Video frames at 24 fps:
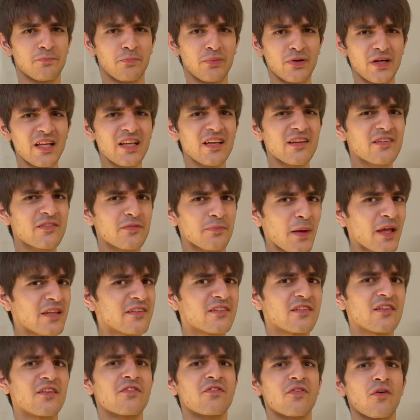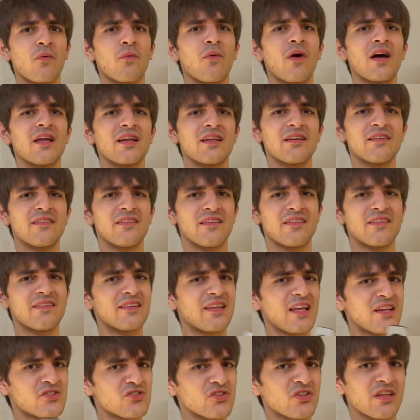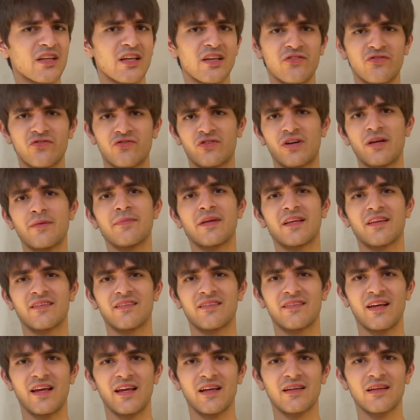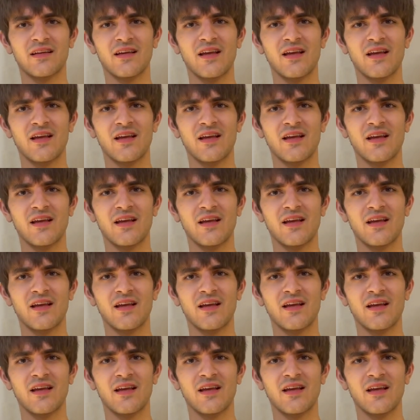pretty expensive for what is essentially a streaming stick.